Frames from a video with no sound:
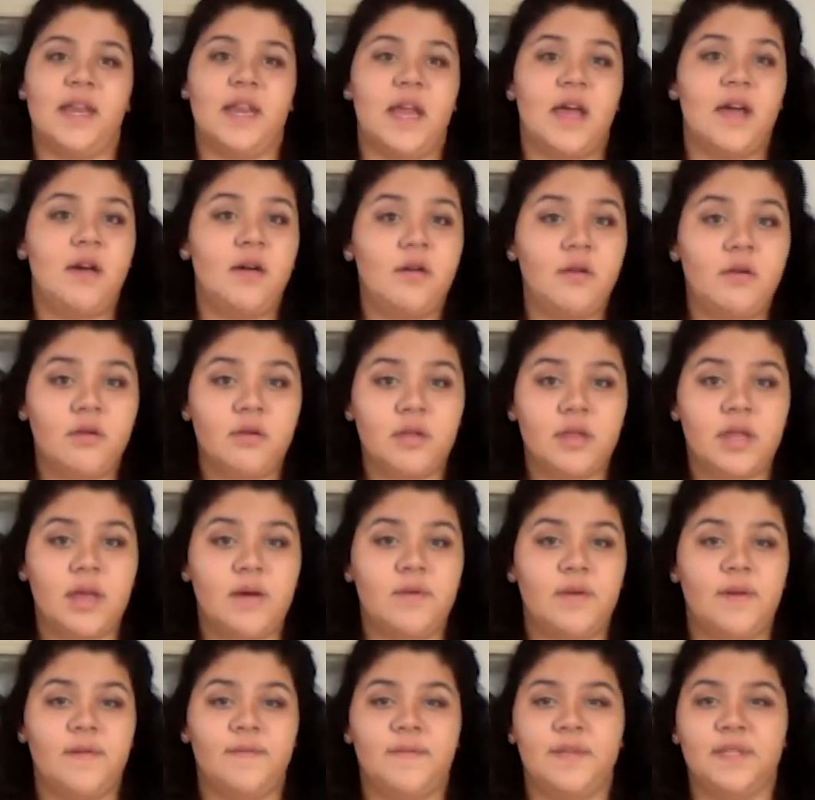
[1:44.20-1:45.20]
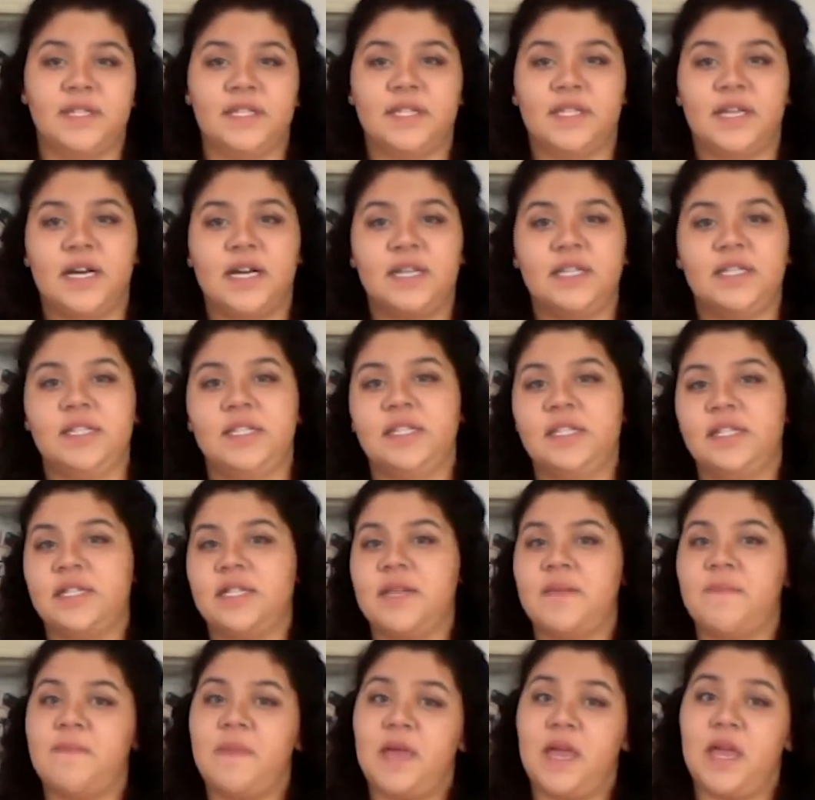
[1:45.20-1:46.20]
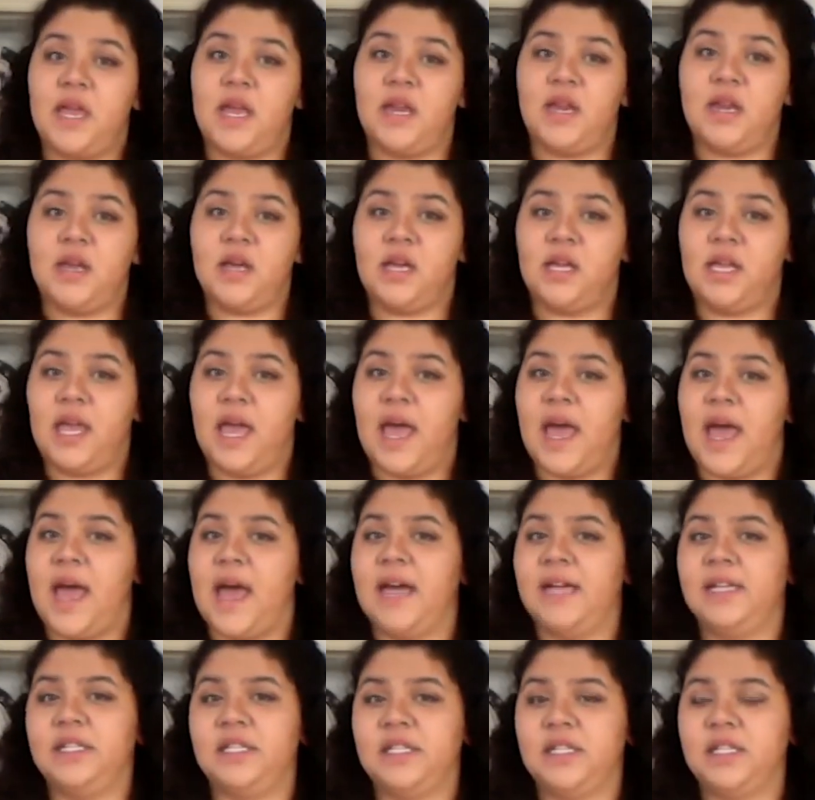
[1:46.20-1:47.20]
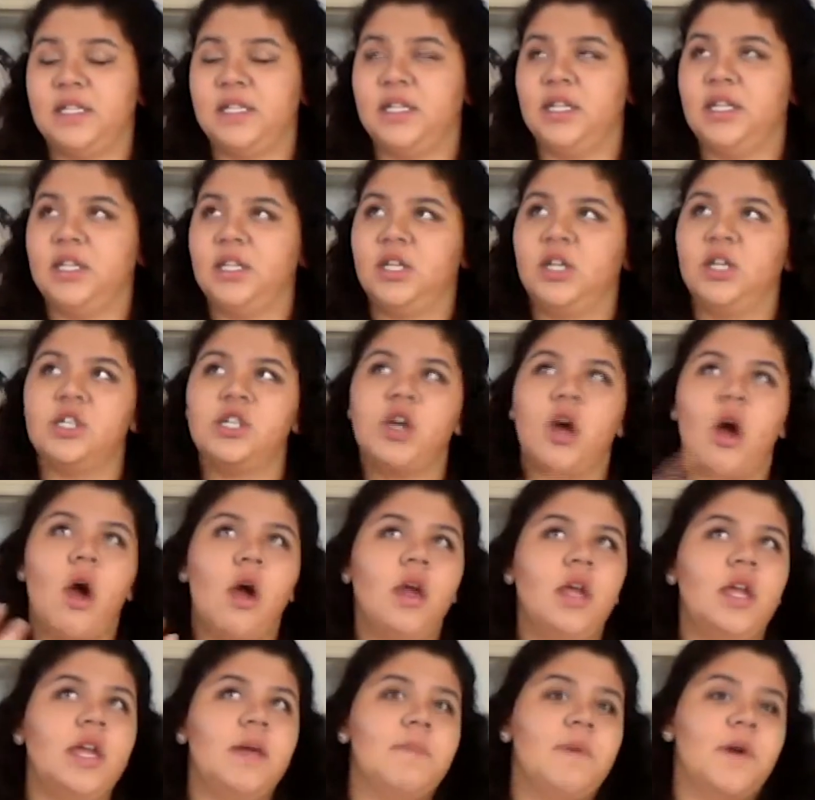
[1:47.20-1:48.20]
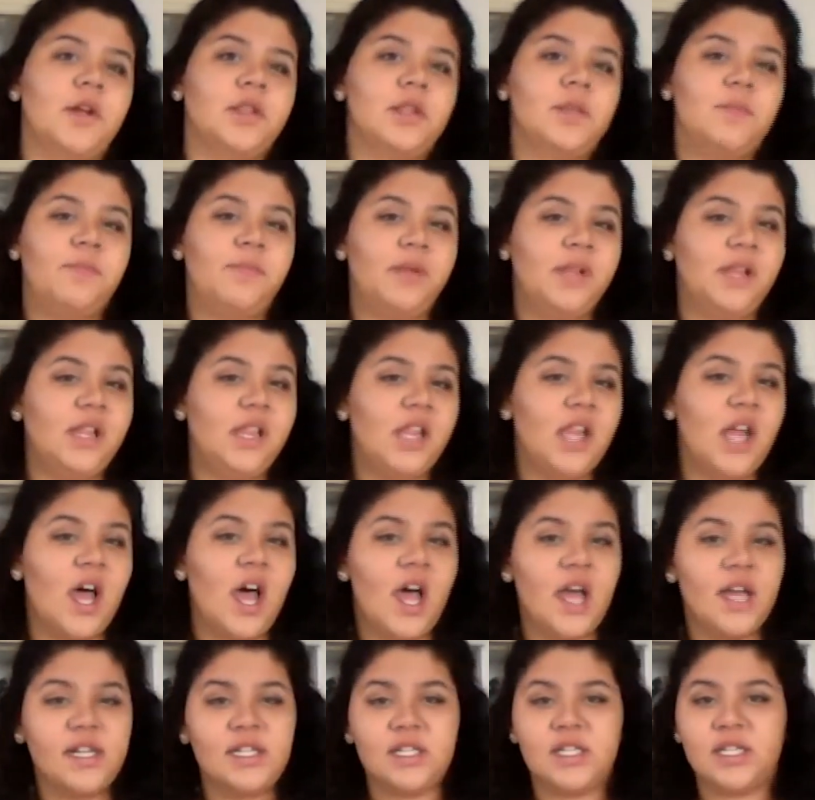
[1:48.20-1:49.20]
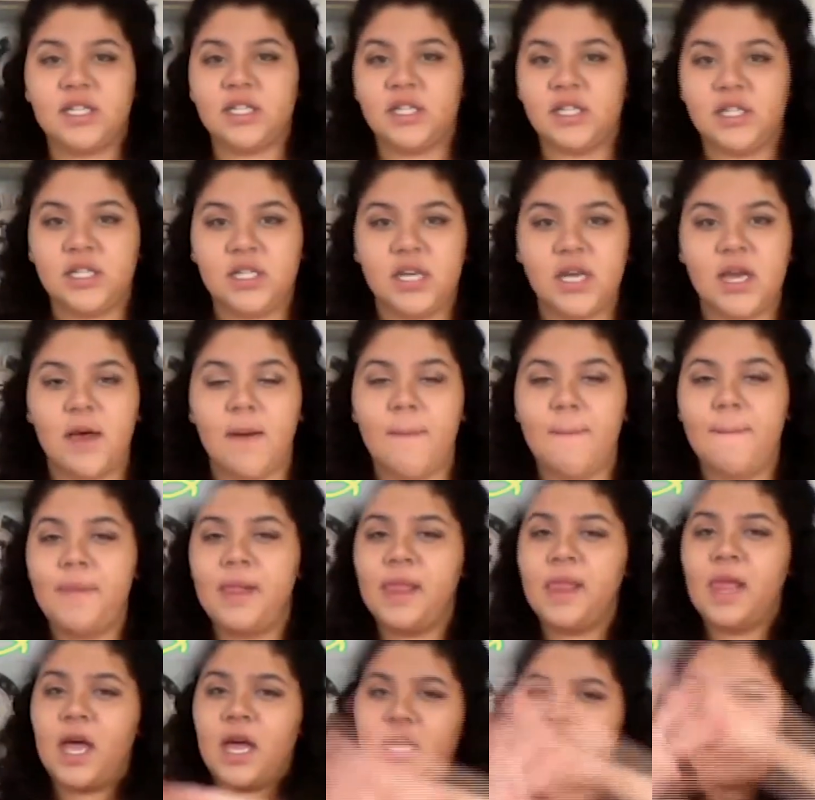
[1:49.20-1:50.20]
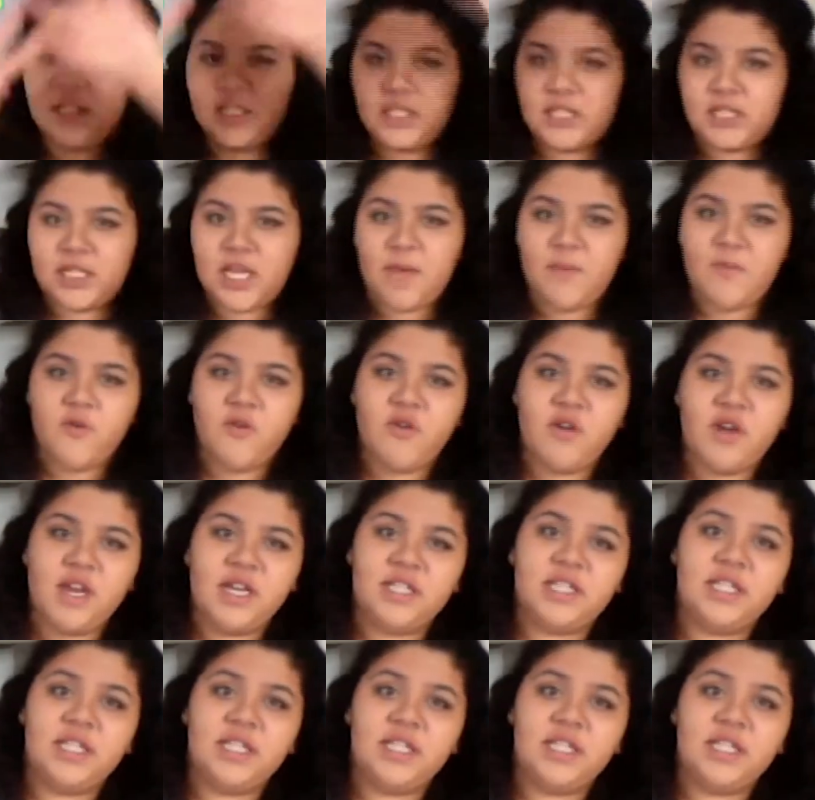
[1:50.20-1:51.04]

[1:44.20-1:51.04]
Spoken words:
now that we've discussed the main cast, let's start talking about the plot. Plot summary